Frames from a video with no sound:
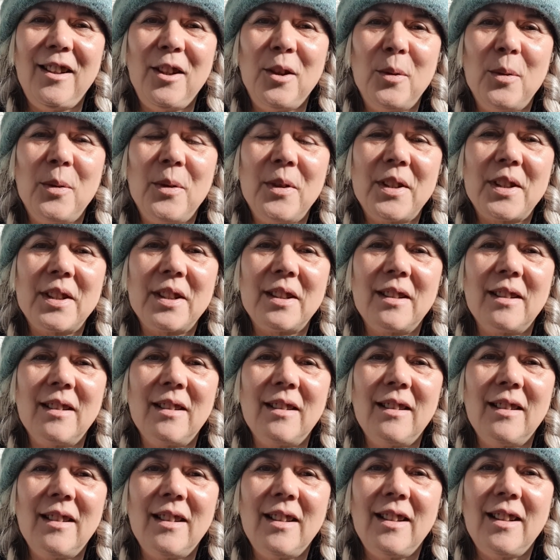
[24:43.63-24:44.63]
you know, as a
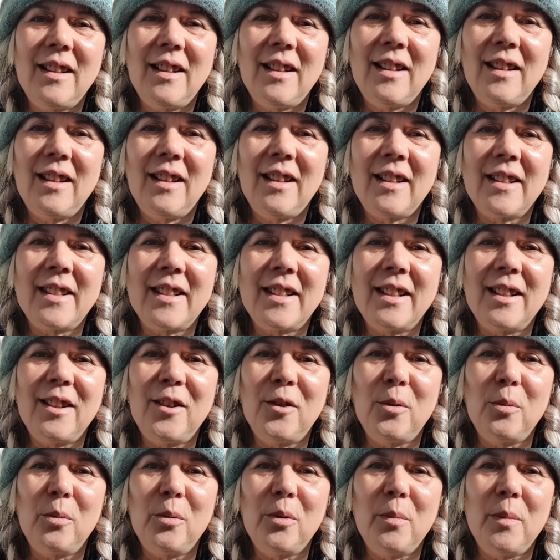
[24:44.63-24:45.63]

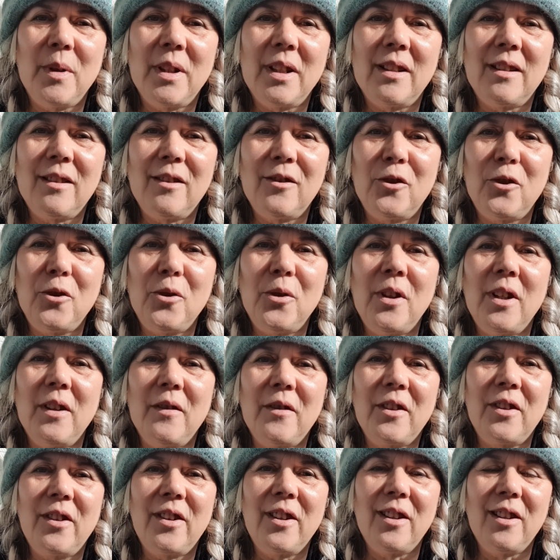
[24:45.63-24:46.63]
single woman doing
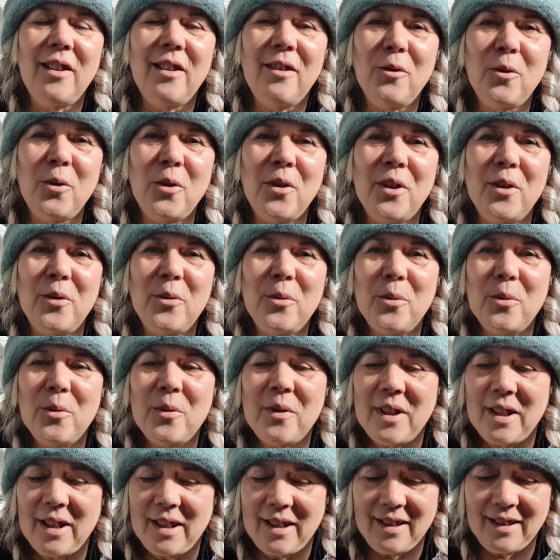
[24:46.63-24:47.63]
everything on her
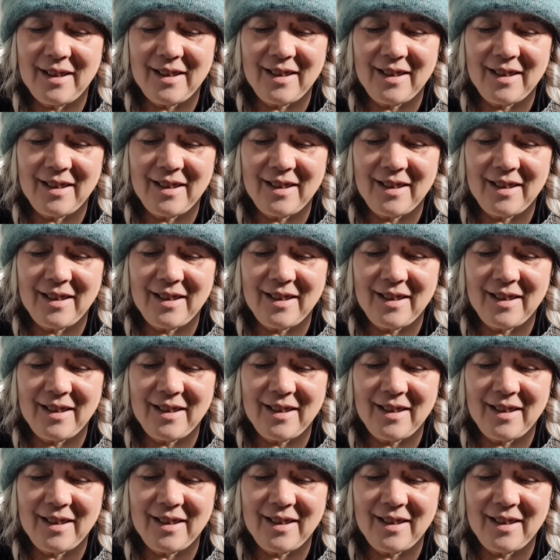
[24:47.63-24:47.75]
own,